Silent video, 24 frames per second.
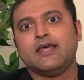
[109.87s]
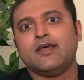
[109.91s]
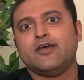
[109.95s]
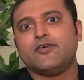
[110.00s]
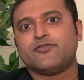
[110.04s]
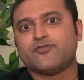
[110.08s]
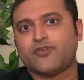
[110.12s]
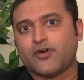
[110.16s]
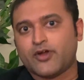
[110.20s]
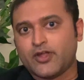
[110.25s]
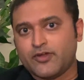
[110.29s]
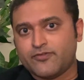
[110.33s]

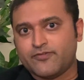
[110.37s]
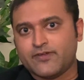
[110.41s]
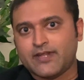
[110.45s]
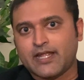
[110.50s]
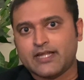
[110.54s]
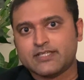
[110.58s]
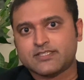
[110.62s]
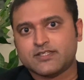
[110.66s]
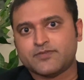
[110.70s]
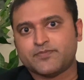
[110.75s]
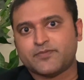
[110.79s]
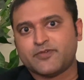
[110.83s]
for your
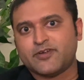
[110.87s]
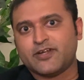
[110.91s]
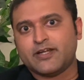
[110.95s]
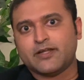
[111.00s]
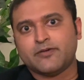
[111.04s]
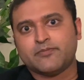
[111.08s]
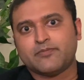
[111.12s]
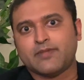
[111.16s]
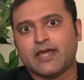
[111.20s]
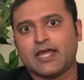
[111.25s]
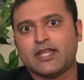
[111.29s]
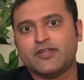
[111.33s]
financial
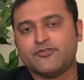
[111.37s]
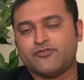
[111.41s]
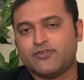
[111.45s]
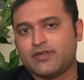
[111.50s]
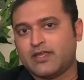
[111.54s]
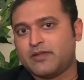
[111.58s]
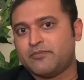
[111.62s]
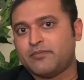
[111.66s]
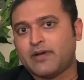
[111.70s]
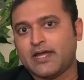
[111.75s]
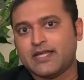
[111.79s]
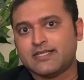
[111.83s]
freedom, and if you
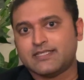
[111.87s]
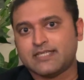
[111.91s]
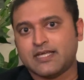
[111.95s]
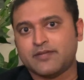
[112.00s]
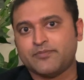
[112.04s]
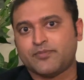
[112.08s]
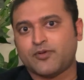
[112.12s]
can buy 10